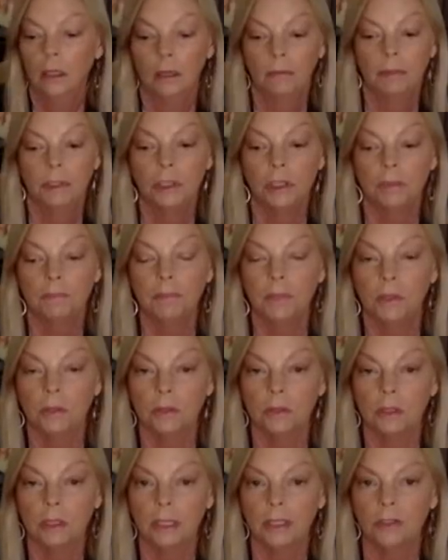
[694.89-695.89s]
But she
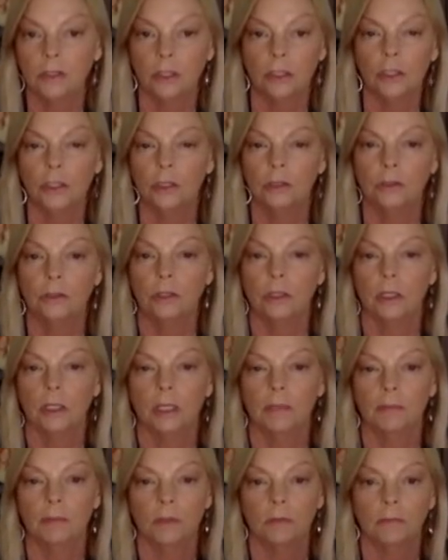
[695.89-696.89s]
posted yesterday, she usually
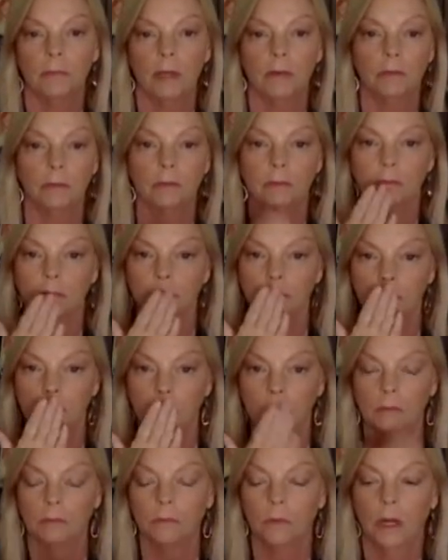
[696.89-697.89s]
keeps her mouth,
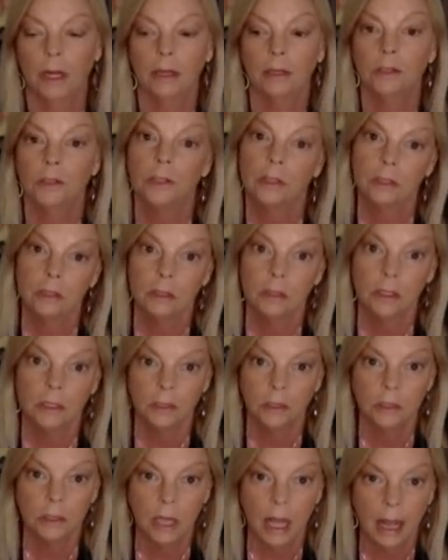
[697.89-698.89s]
quiet because she's in
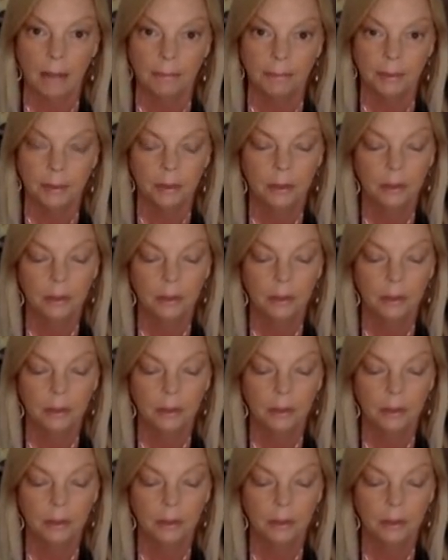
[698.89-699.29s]
such a top